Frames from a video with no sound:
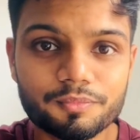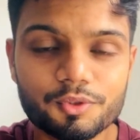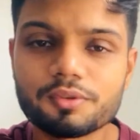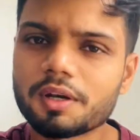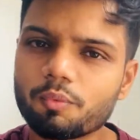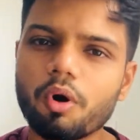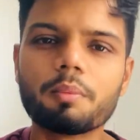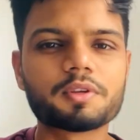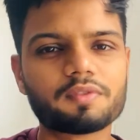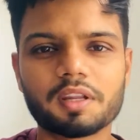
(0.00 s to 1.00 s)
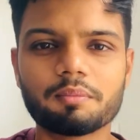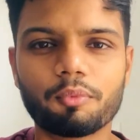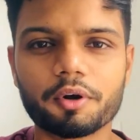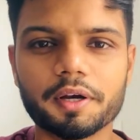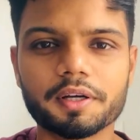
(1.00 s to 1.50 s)
So, that warm-up is very
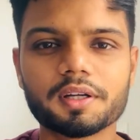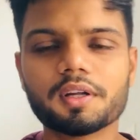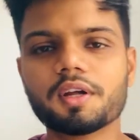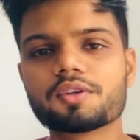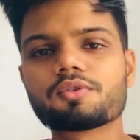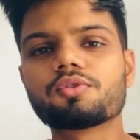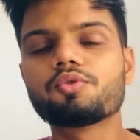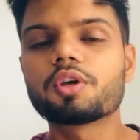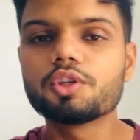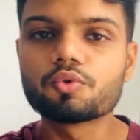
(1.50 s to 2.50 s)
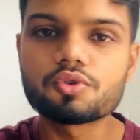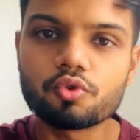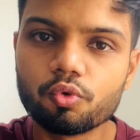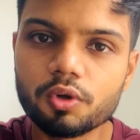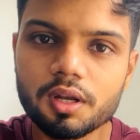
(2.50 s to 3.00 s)
important. So, you can use
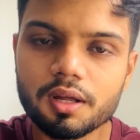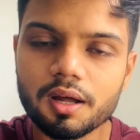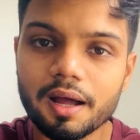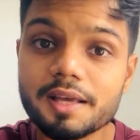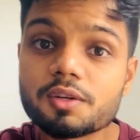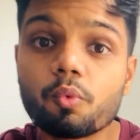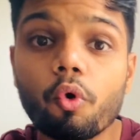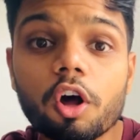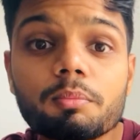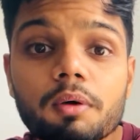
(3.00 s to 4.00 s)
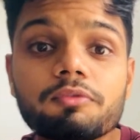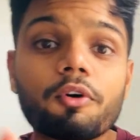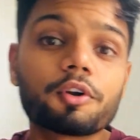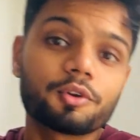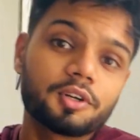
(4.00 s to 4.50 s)
school as a warm-up
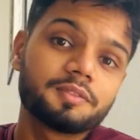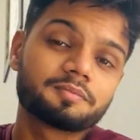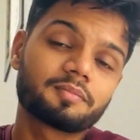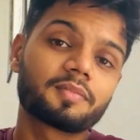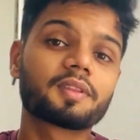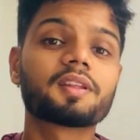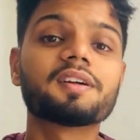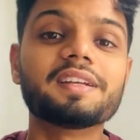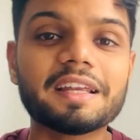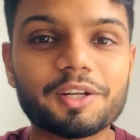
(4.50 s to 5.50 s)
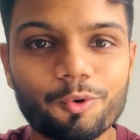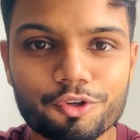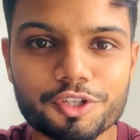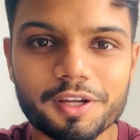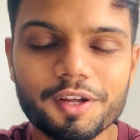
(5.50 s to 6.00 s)
for your NEET
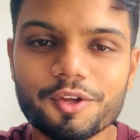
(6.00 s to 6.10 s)
coaching.